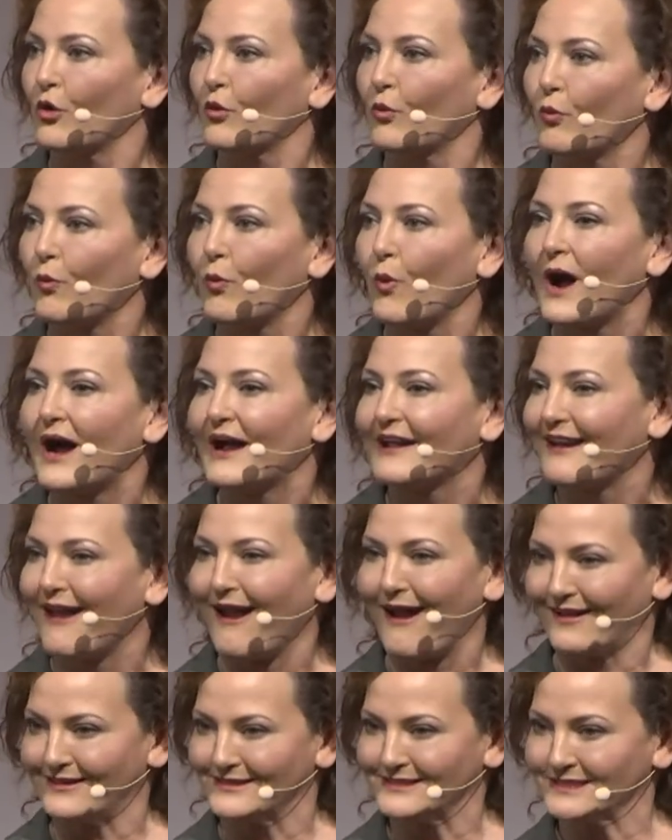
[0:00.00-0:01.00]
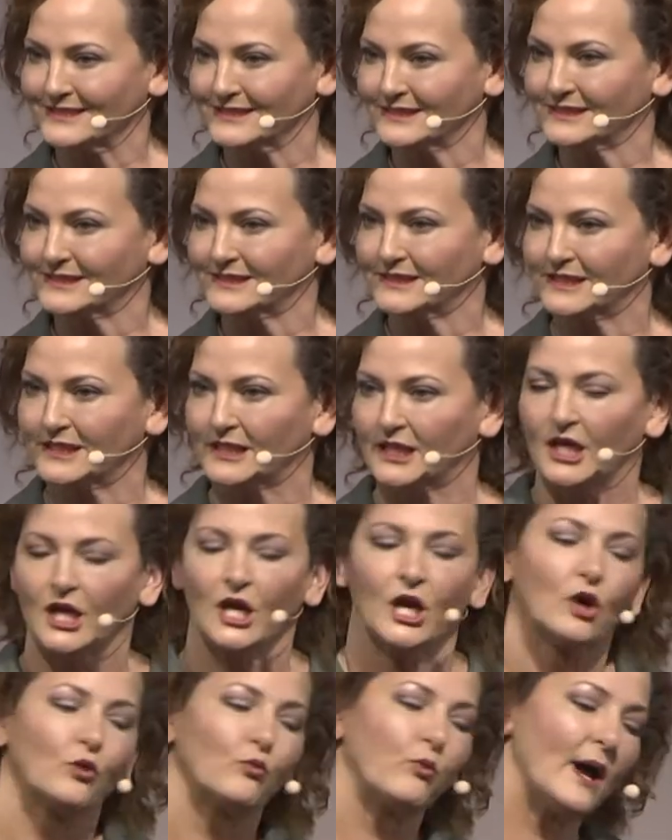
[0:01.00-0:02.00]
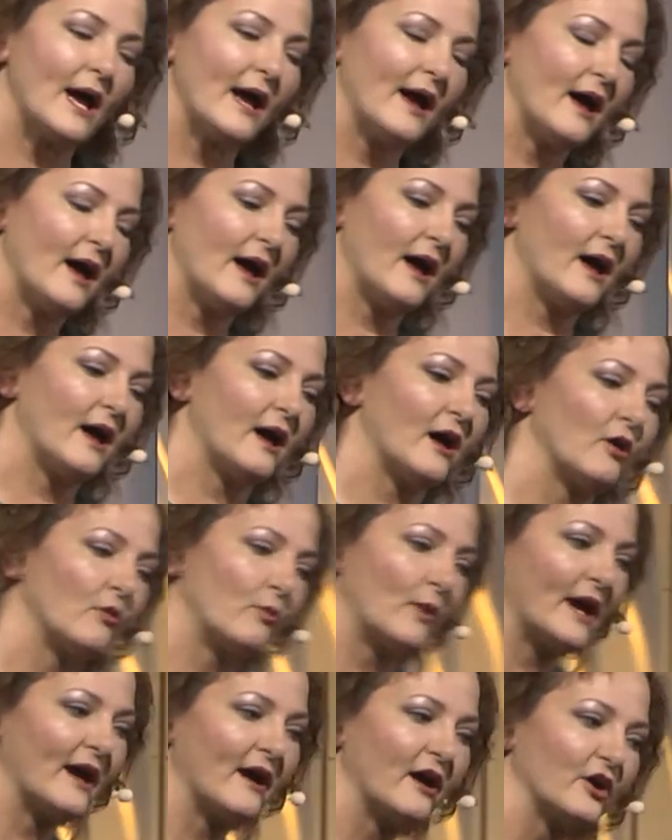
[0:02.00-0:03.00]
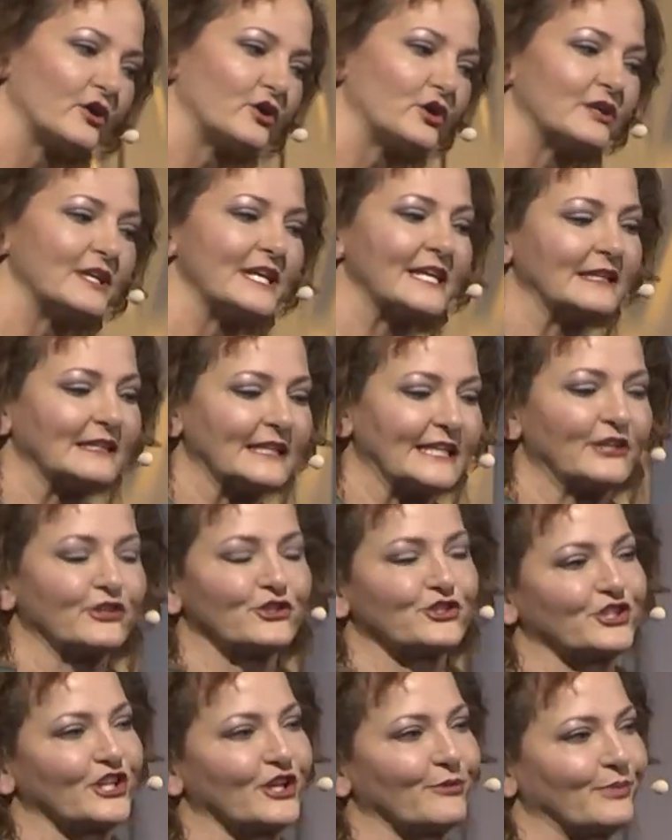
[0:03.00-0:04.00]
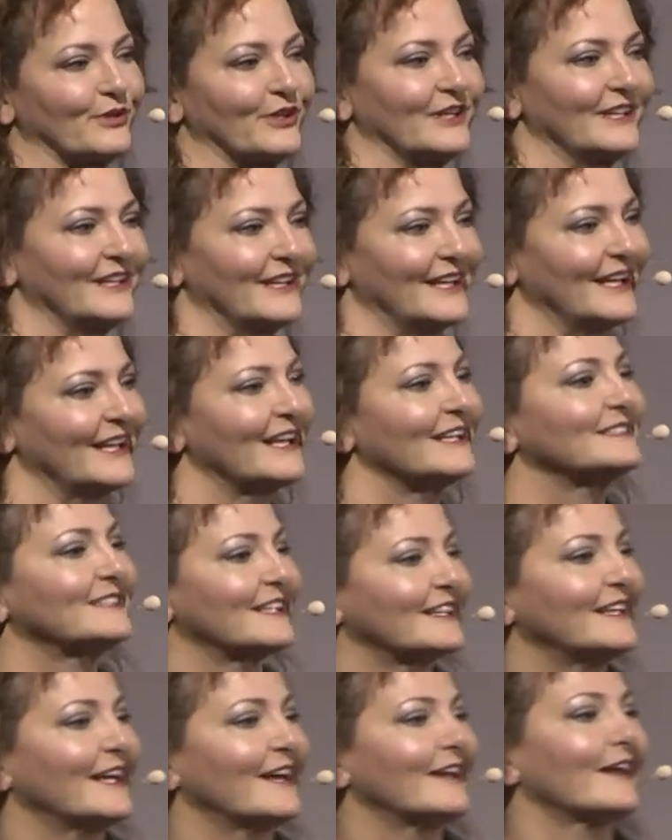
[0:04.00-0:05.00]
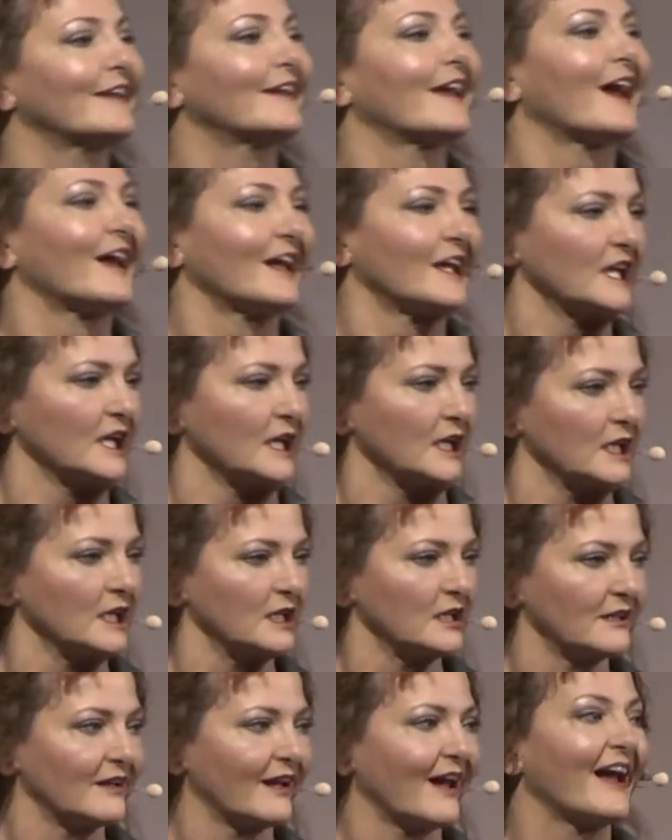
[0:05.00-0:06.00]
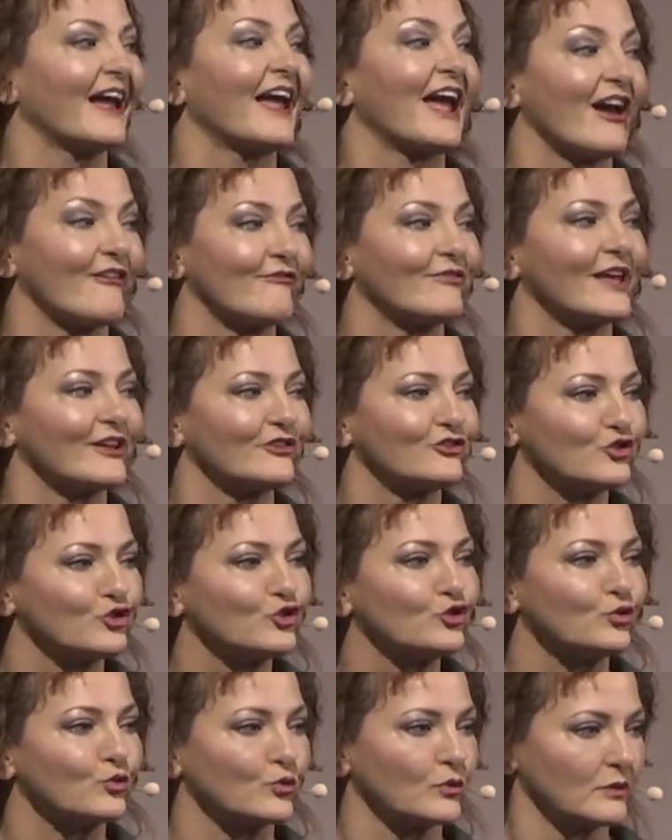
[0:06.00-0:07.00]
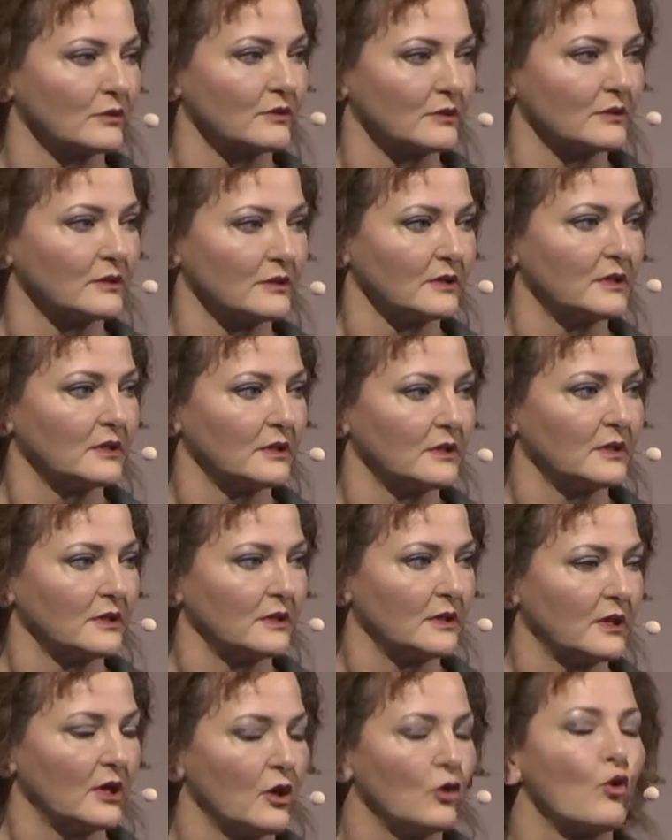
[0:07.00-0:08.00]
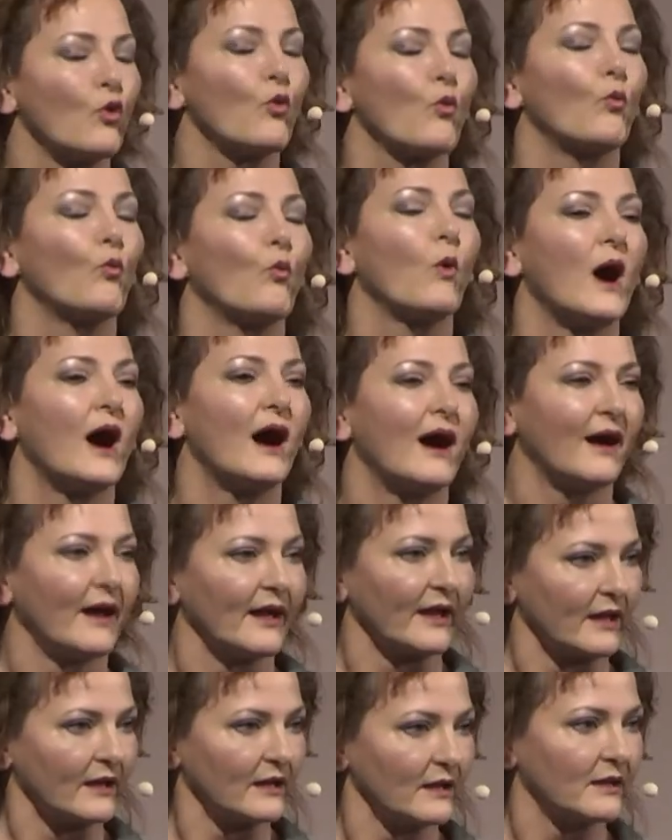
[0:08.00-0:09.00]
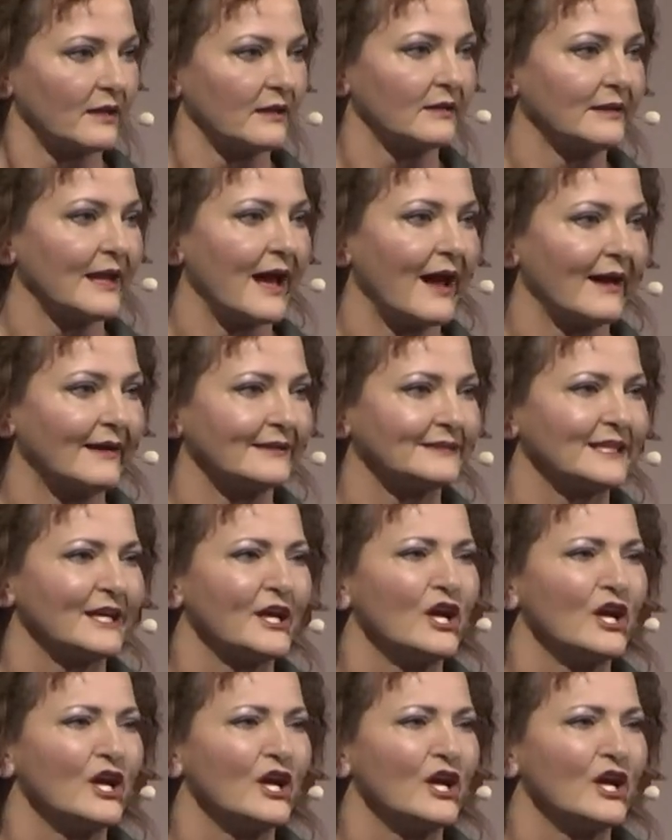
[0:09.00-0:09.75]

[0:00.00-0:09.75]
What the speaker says: Why not? Well, you need leadership. I said, yeah. I have that too. Why not?